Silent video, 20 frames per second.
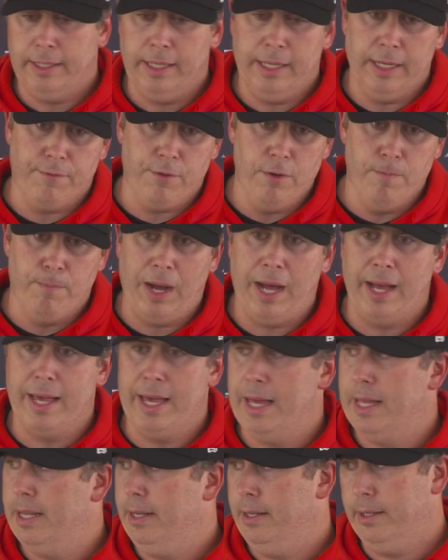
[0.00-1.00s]
And if you buy
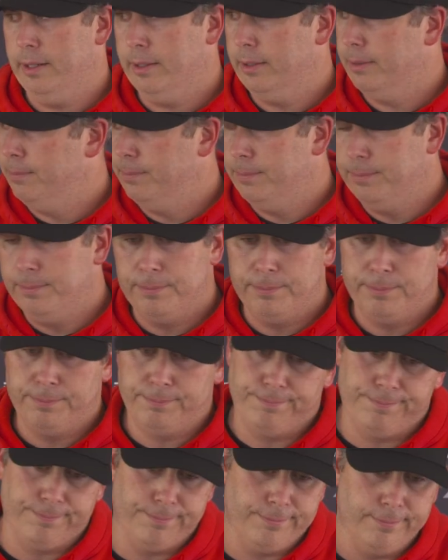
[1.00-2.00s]
into
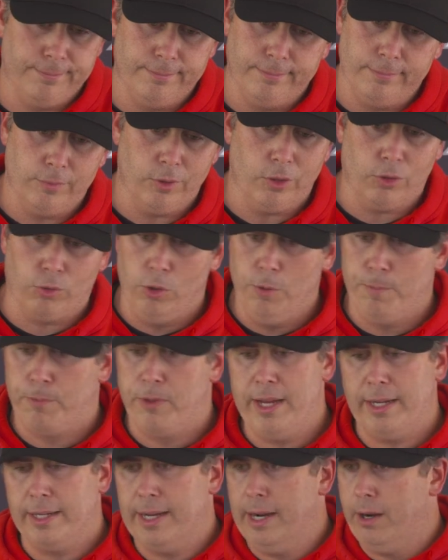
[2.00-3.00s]

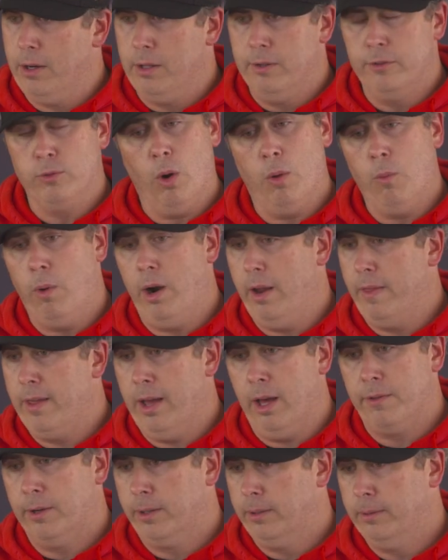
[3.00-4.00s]
groupthink narratives one way or the
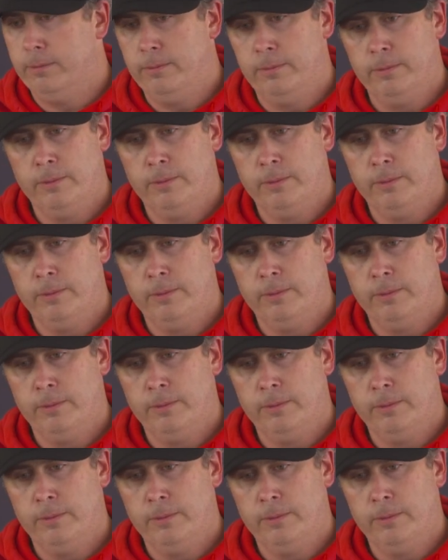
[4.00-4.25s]
other,